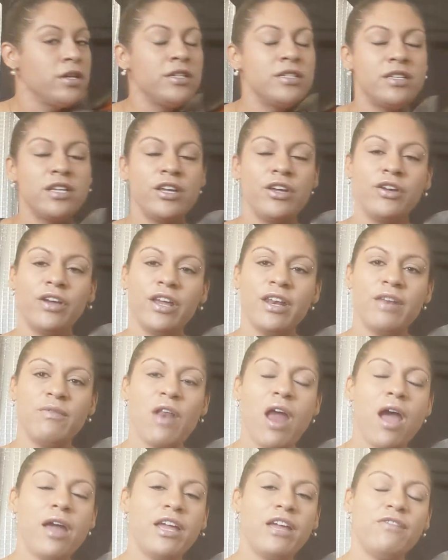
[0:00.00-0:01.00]
So you can
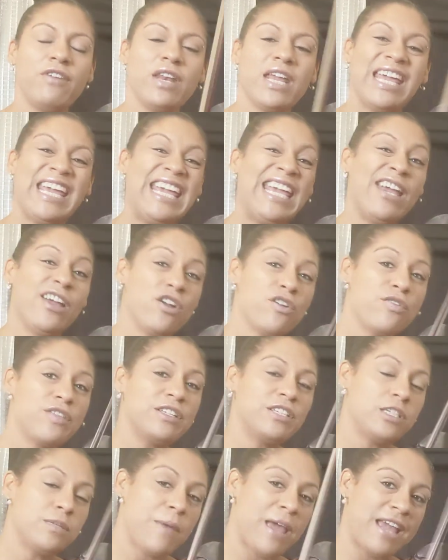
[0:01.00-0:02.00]
not even hear the
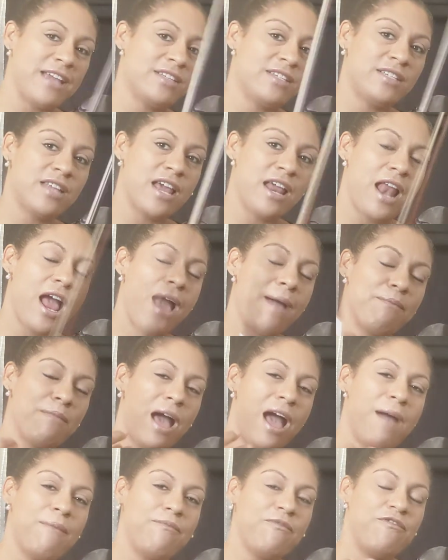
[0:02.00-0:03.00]
space.
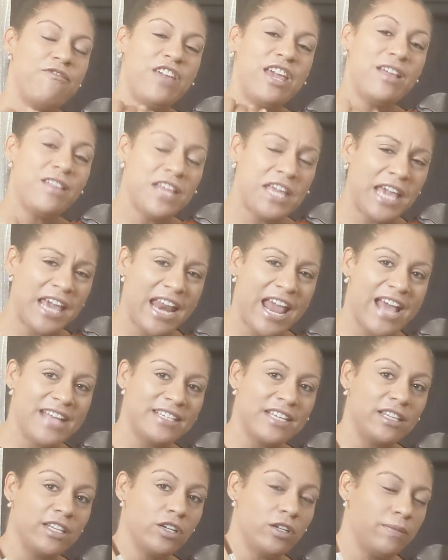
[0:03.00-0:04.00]
I'm feeling it
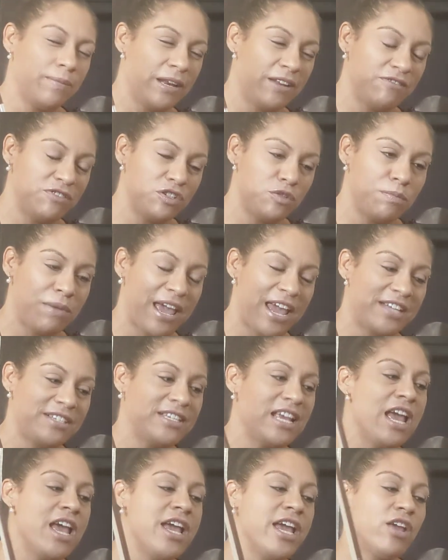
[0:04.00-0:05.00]
as a little bit of
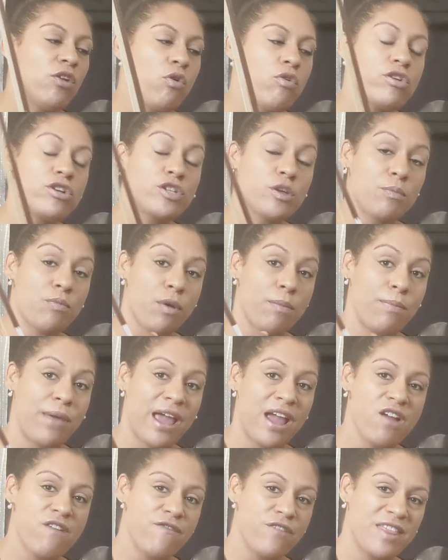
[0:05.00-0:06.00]
space in order to
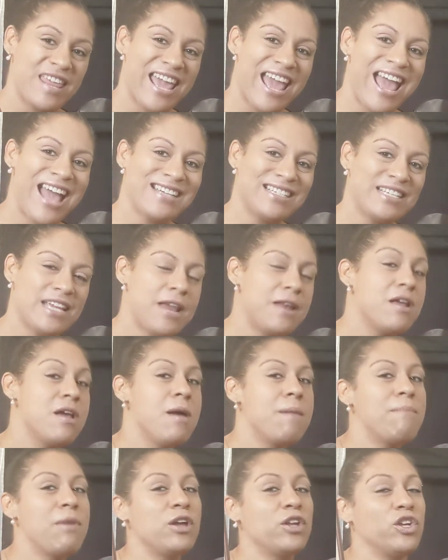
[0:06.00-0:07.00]
prepare for the accent,
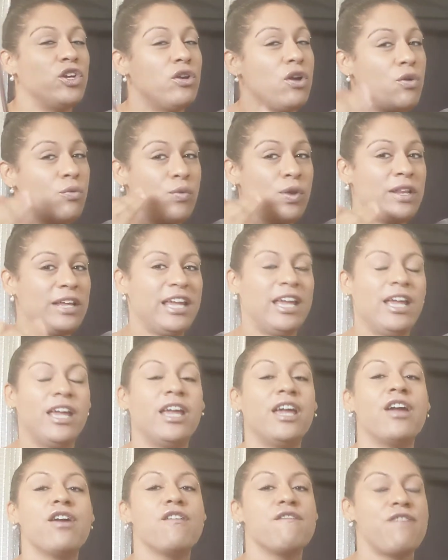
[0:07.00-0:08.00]
but you don't really
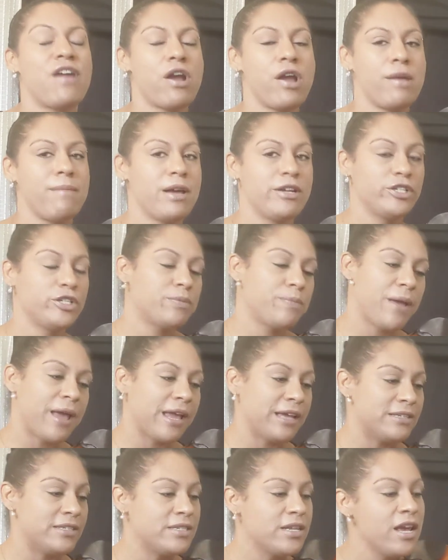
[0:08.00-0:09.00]
hear very much
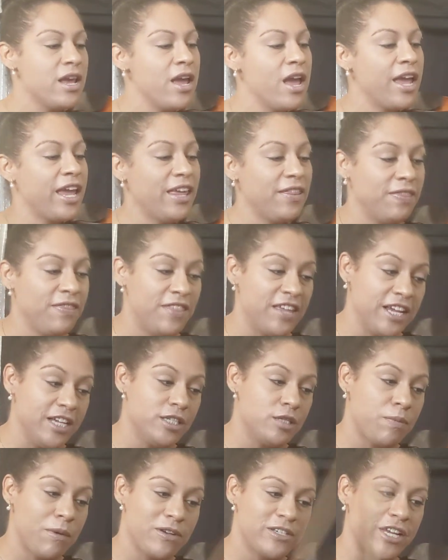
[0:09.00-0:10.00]
space in
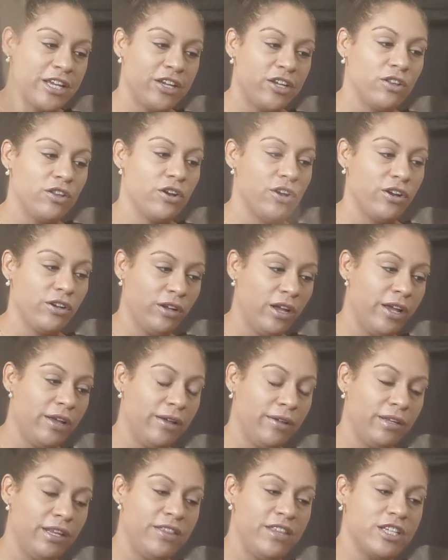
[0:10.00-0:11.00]
this particular
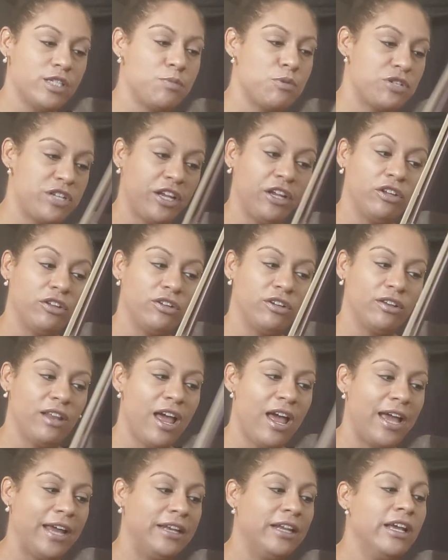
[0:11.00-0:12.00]

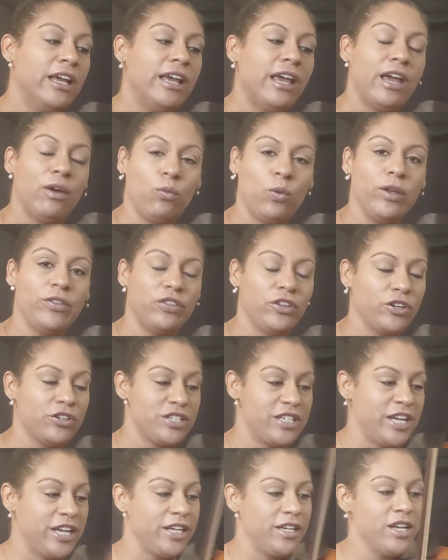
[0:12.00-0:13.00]
line at
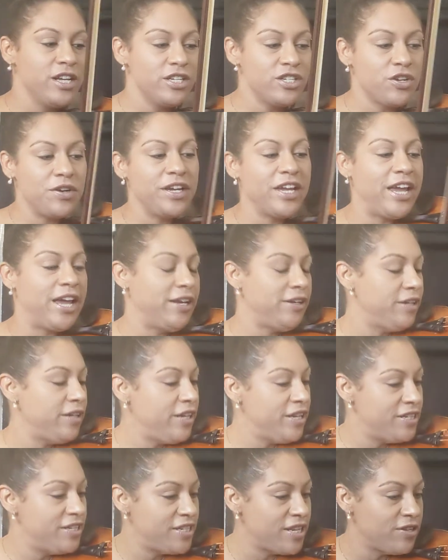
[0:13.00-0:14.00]
113. So again,
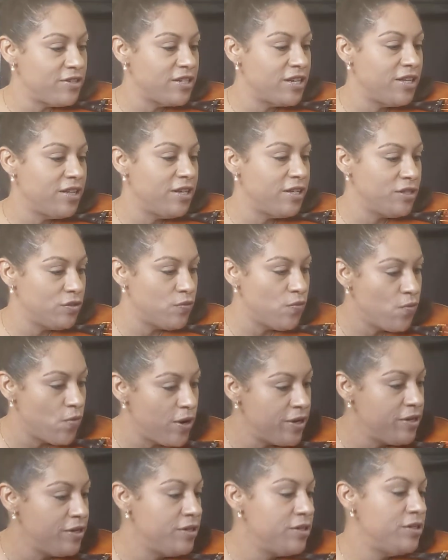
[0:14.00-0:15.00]
it sounds like this:
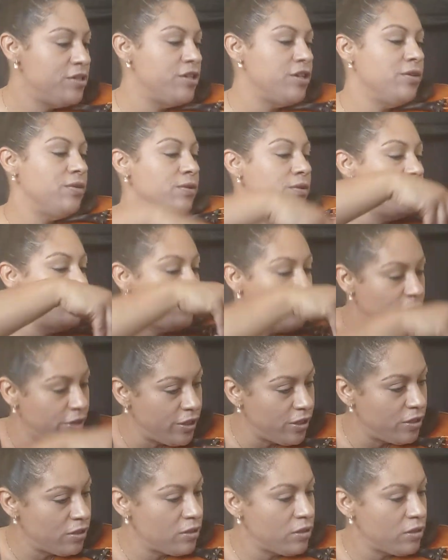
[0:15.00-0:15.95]
1, 2, 3.